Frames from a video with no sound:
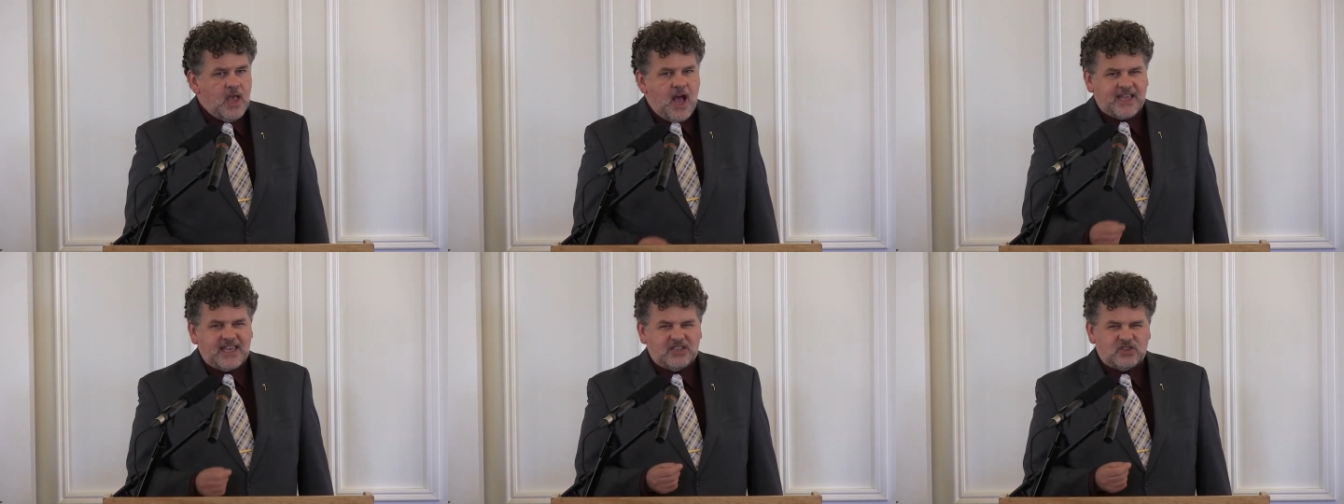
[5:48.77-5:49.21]

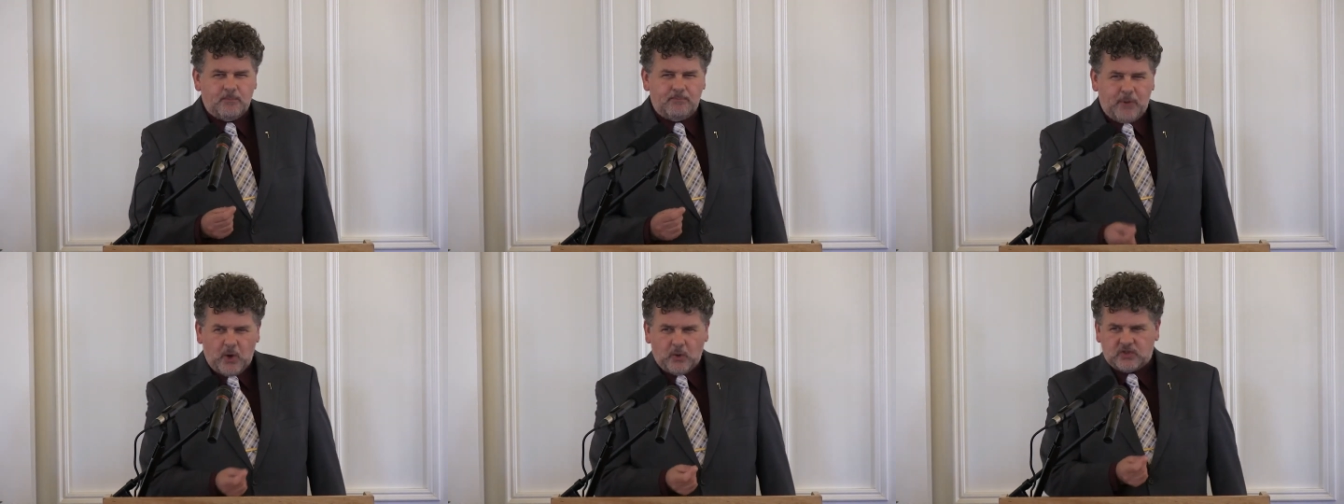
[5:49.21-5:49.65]
I get to
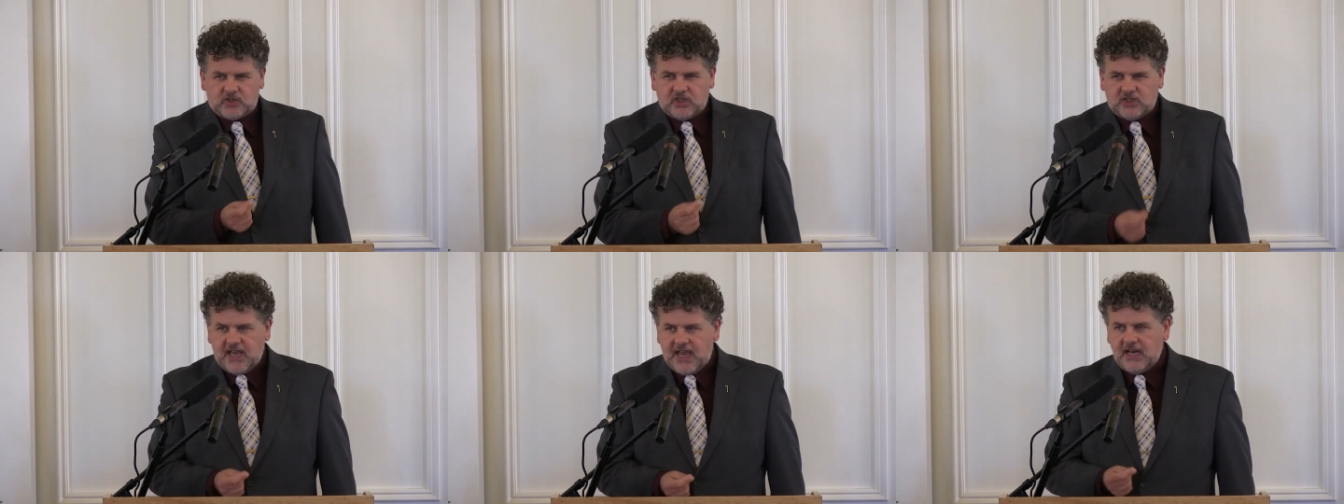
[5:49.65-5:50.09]

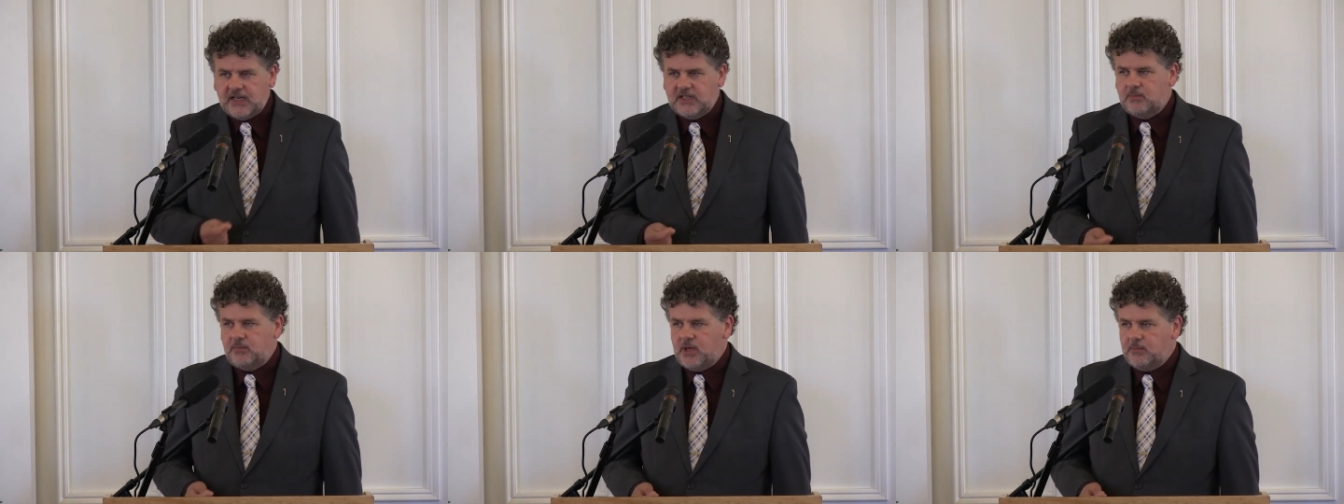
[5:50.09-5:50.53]
boast daily
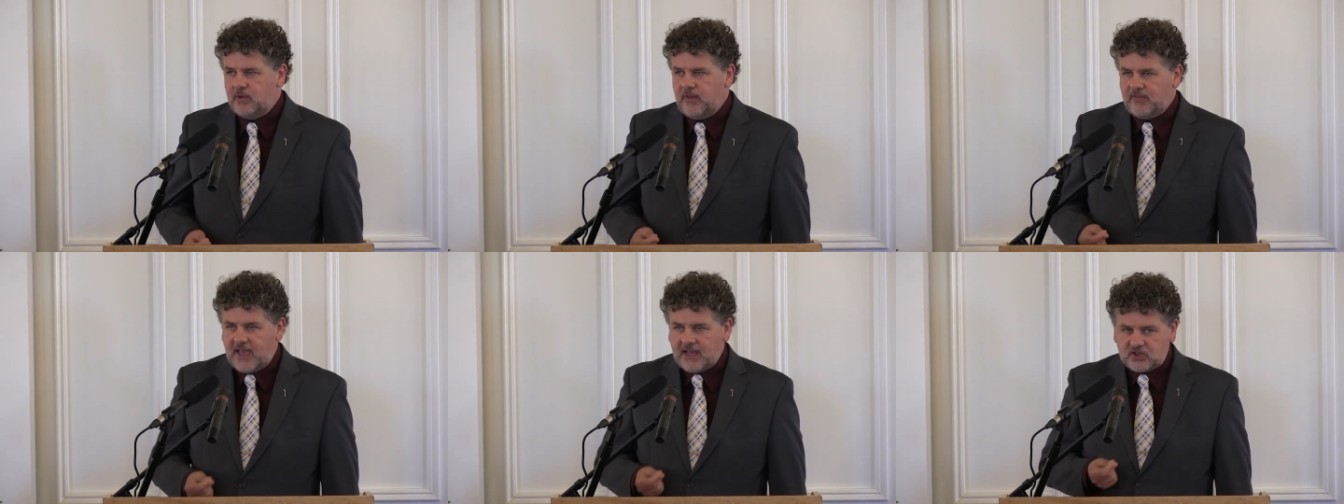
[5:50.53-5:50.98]
to people
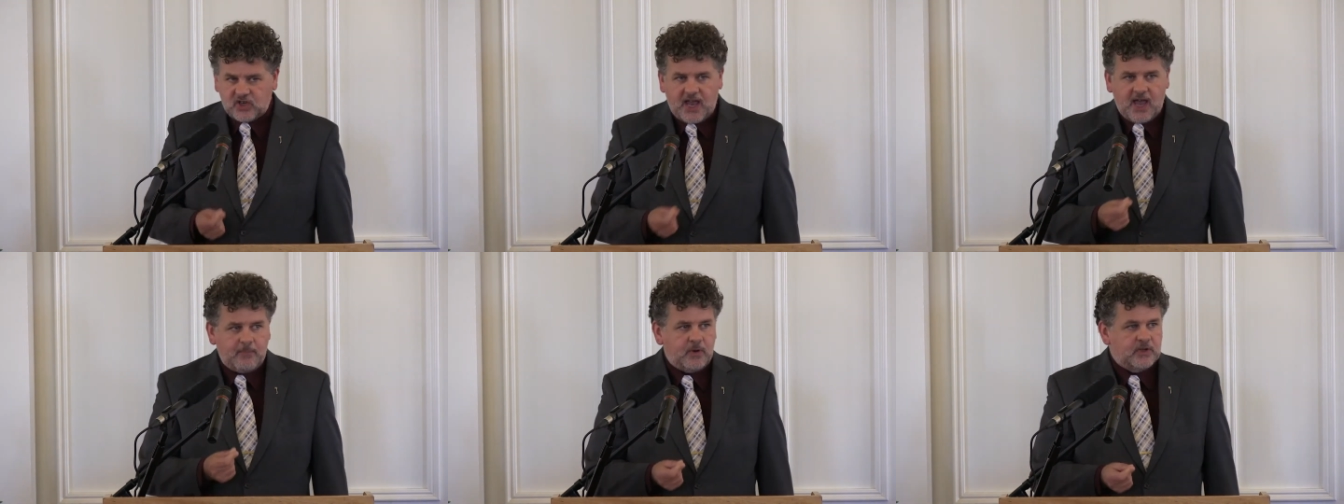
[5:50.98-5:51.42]
that that
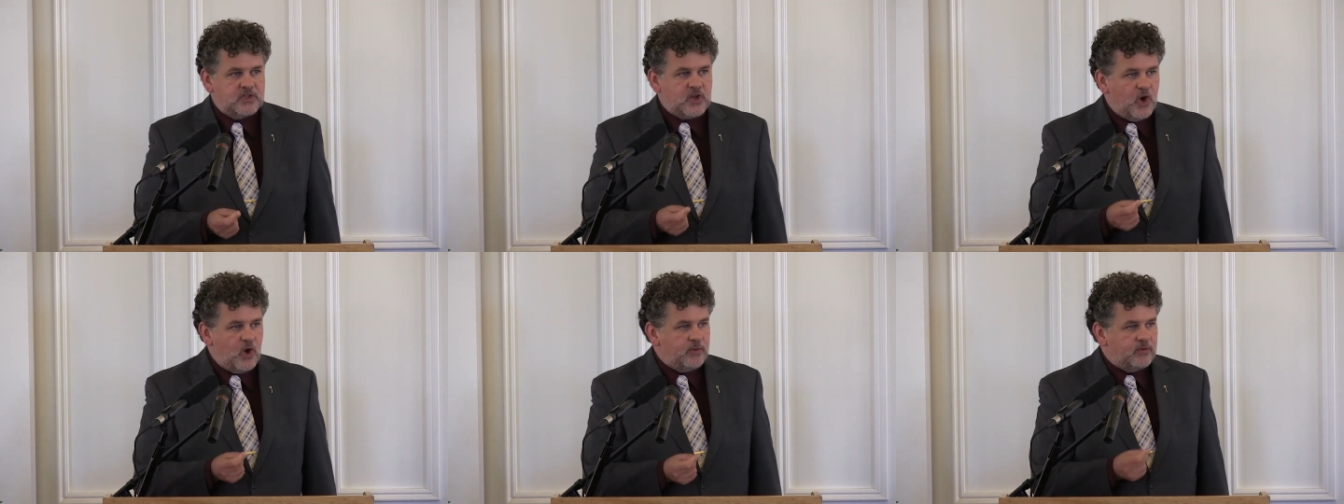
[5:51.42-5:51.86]
chapel is
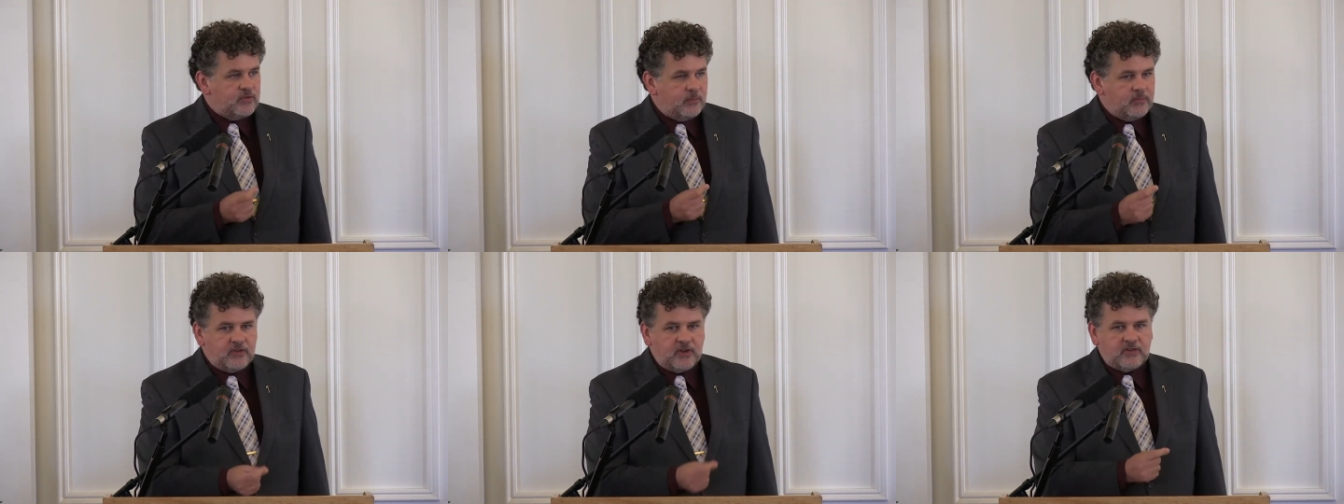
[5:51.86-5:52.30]
open
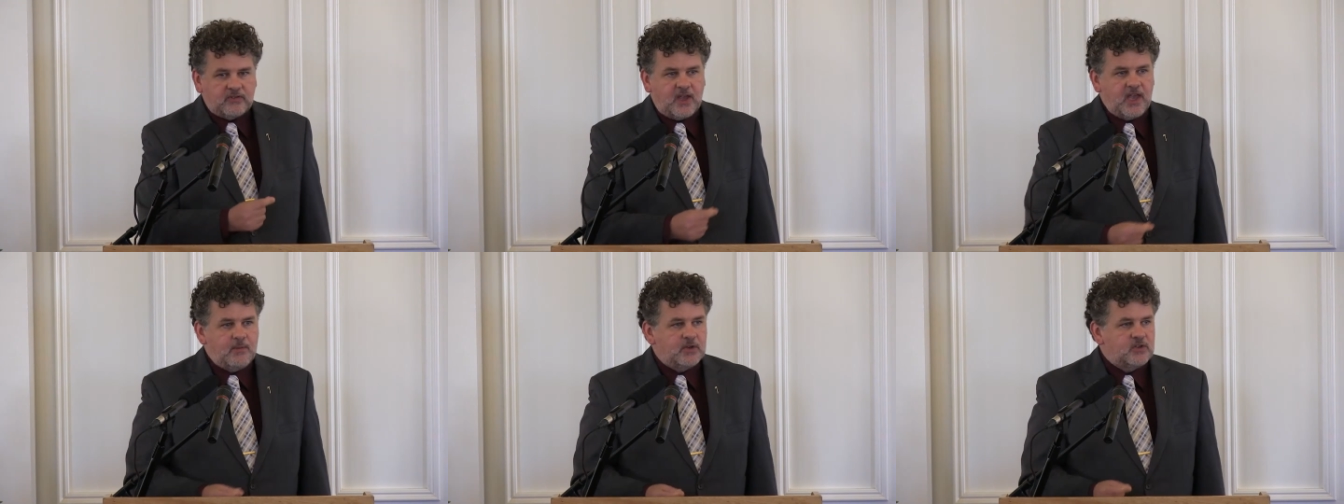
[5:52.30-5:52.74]
from 6
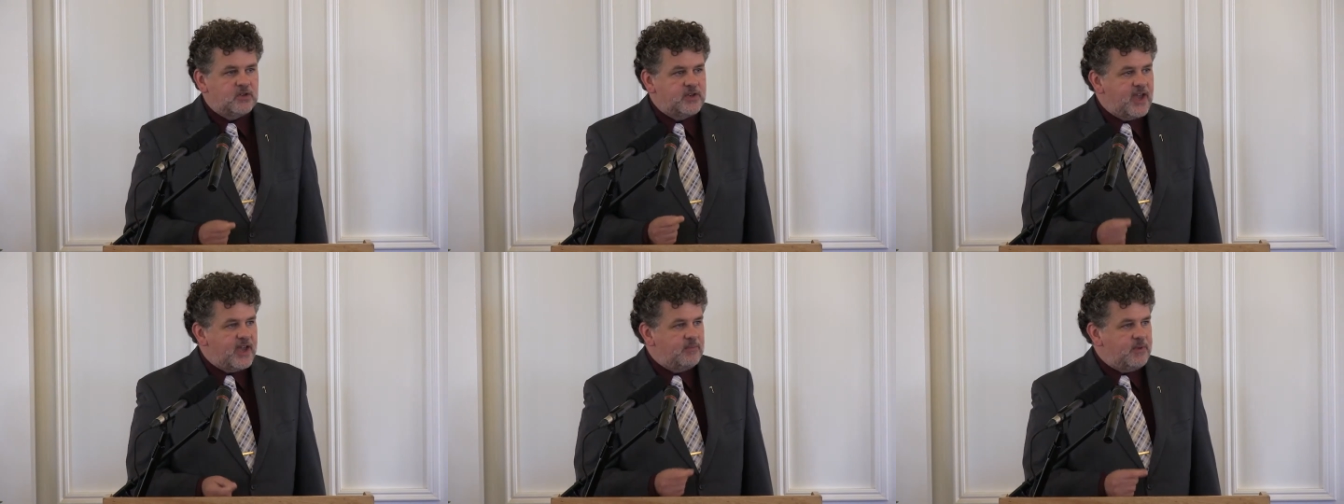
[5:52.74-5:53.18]
a.m. until
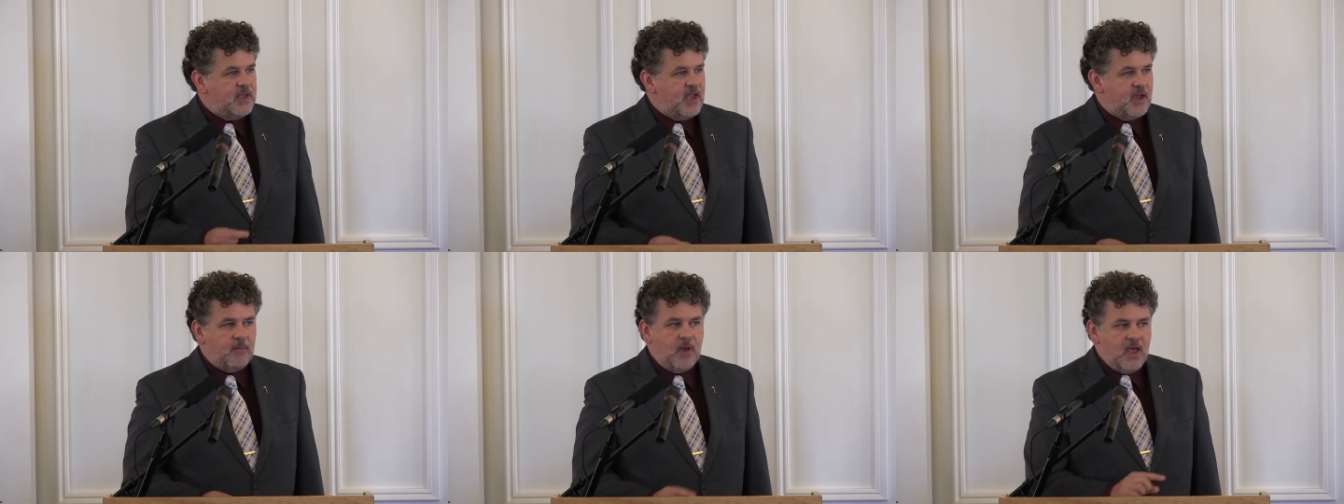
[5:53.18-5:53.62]
9
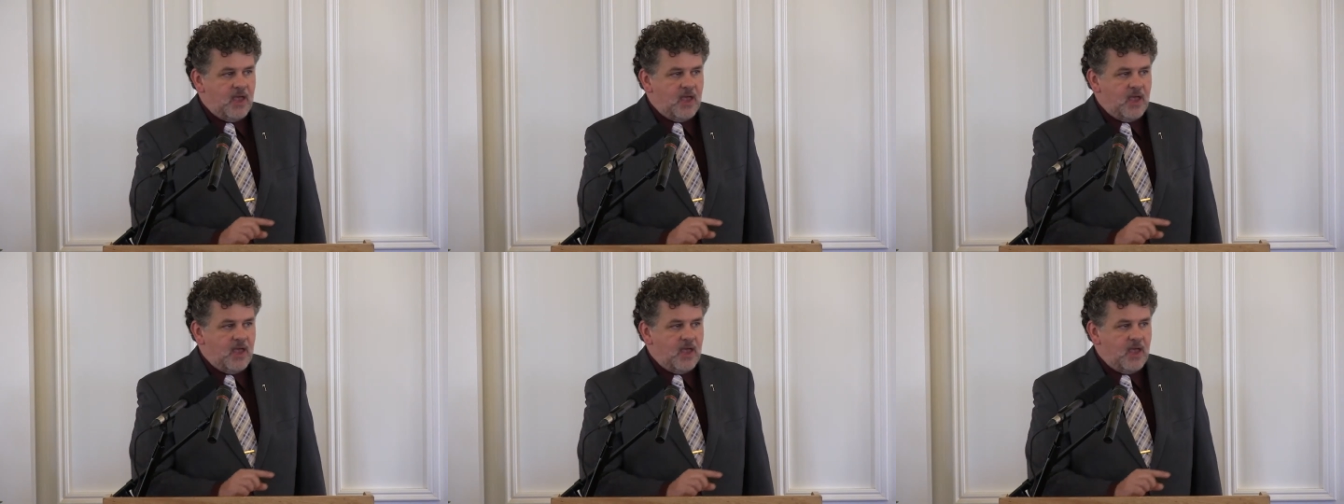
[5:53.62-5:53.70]
p.m.